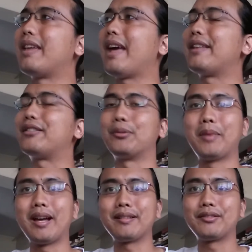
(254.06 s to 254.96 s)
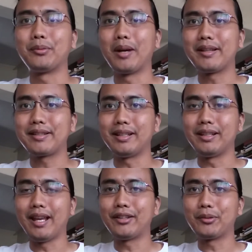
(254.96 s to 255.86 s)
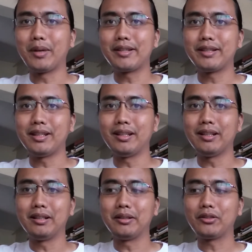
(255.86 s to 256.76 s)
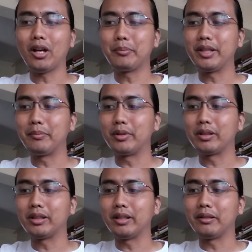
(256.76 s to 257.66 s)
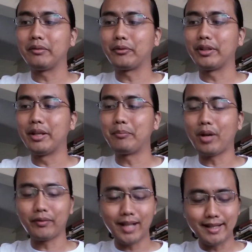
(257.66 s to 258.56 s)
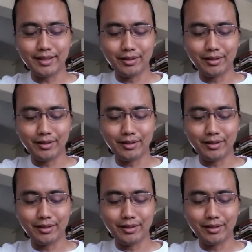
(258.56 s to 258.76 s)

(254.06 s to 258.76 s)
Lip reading: Ed Tomasi taught me in Berkeley for the improv class.